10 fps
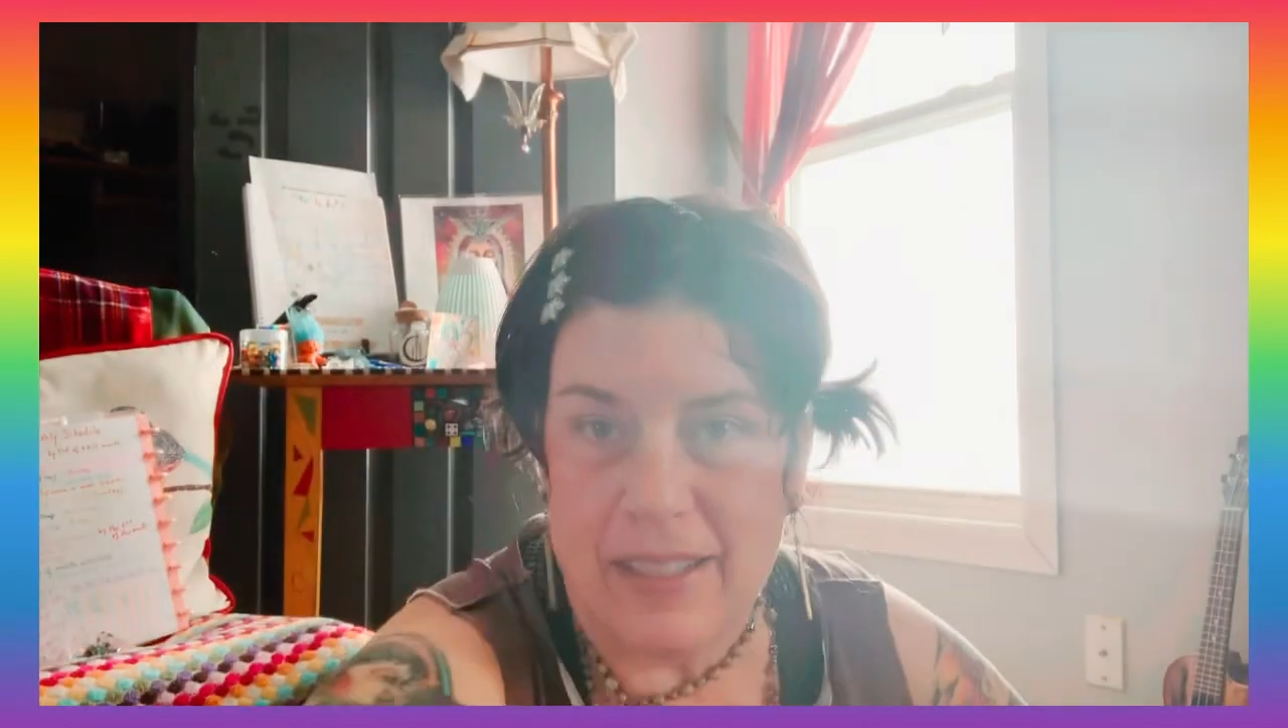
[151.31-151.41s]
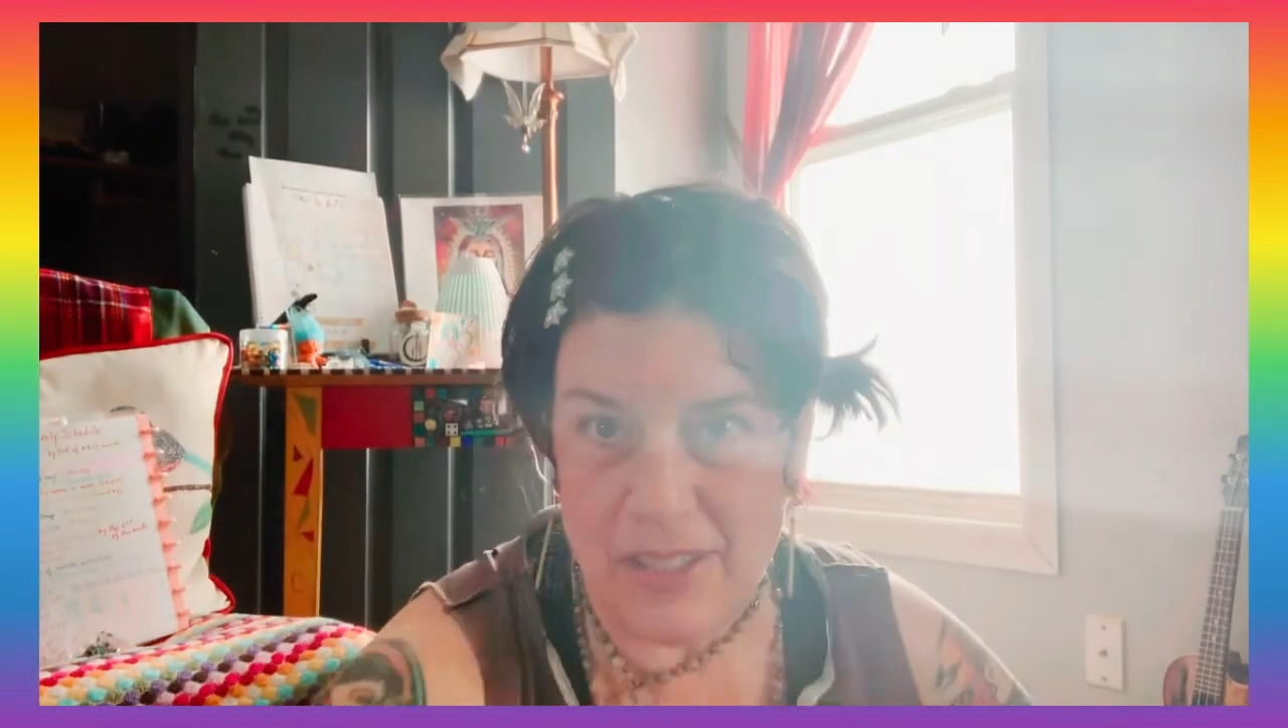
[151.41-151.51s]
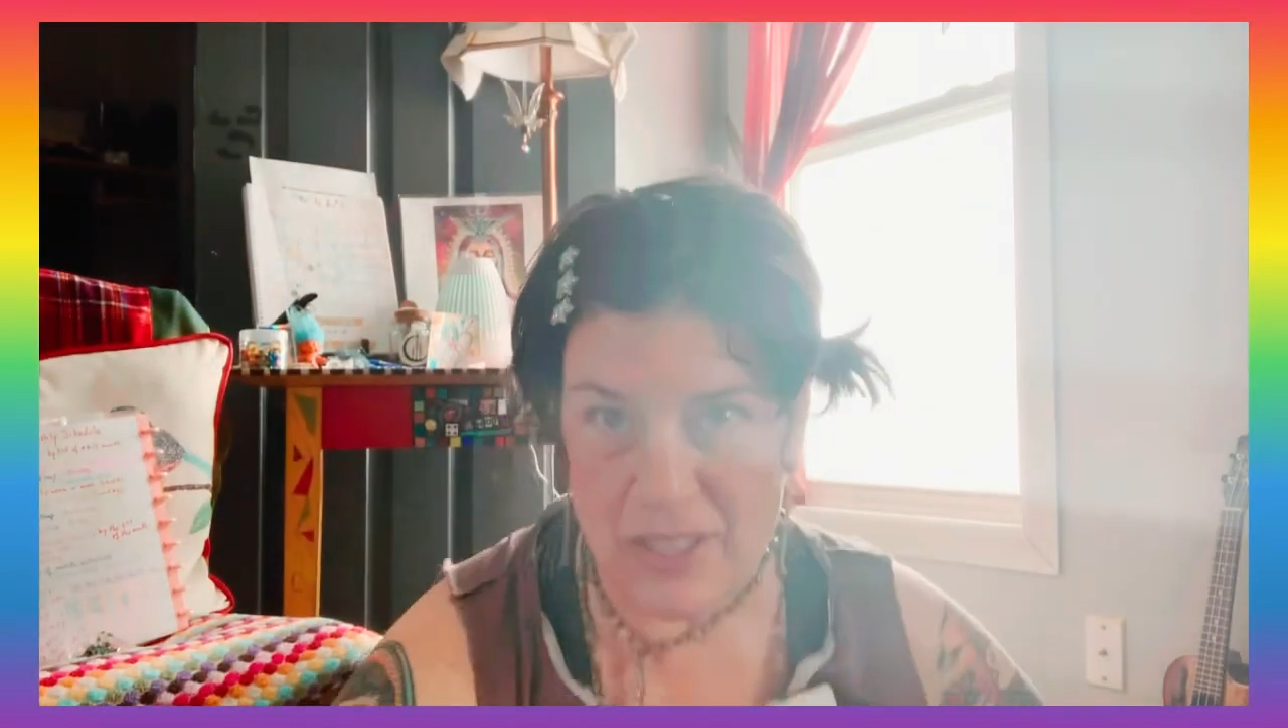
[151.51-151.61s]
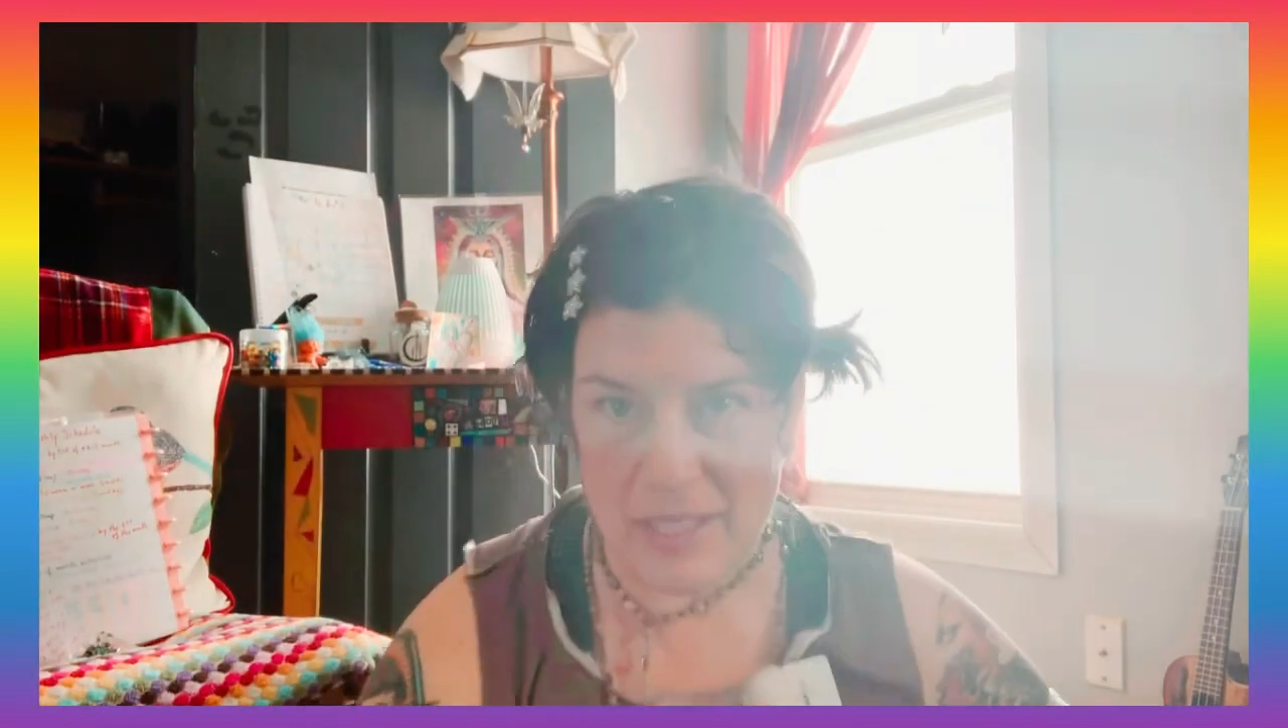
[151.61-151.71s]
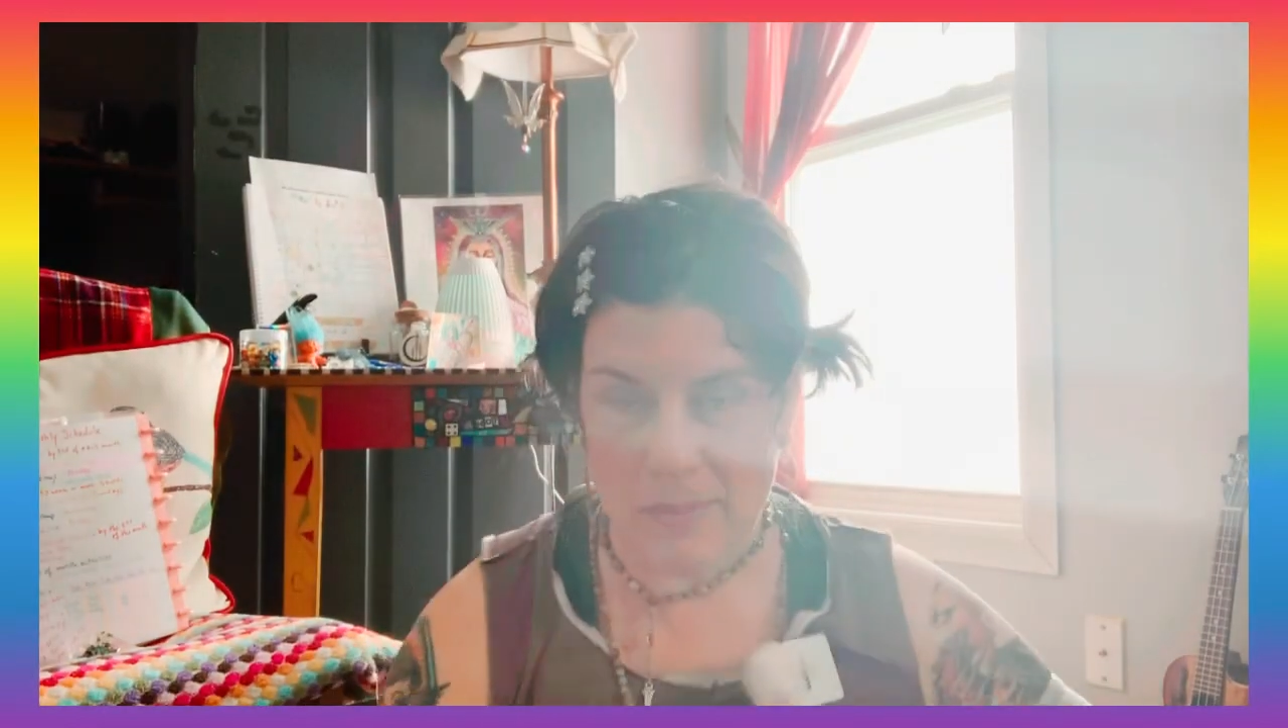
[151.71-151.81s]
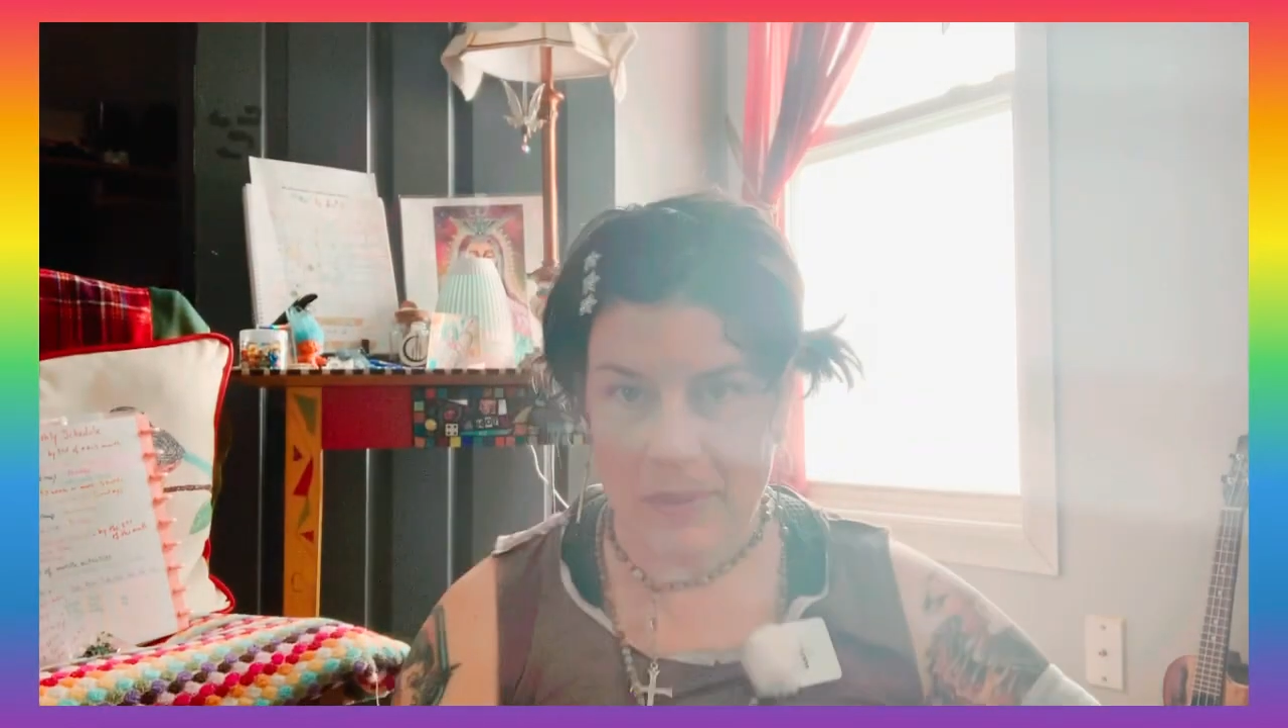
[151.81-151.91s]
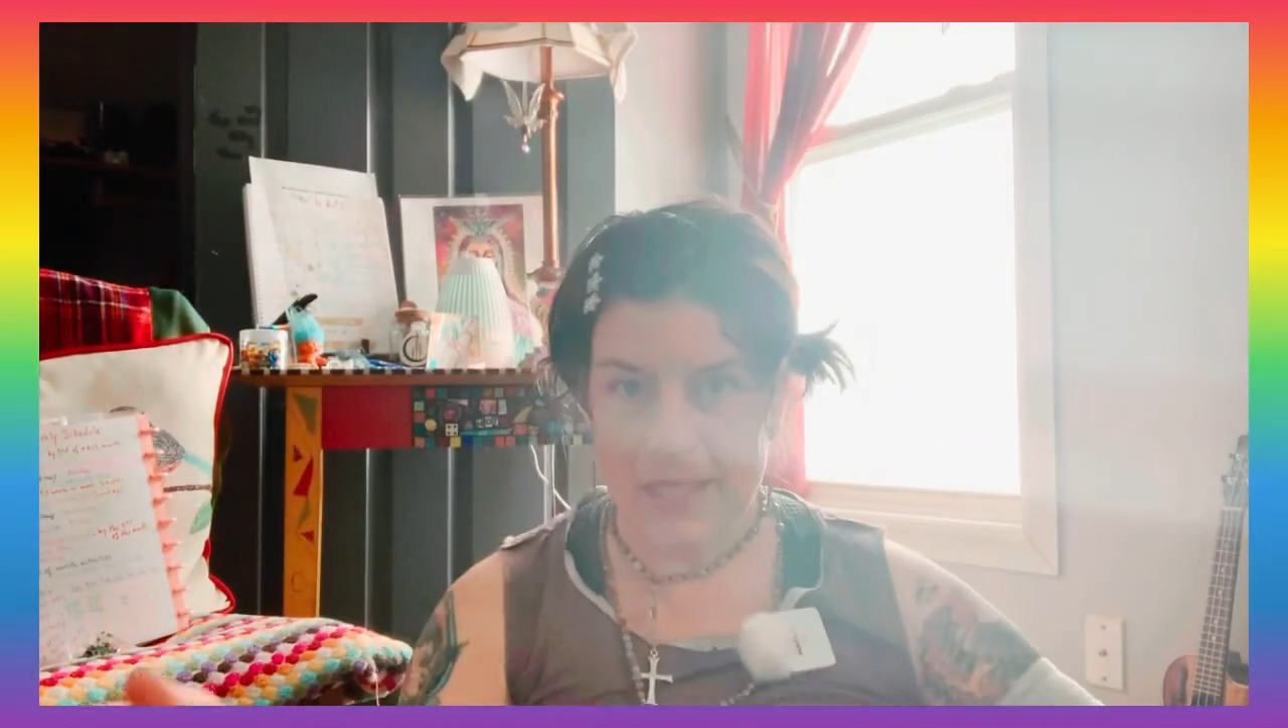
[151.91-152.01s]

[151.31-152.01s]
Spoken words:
it just be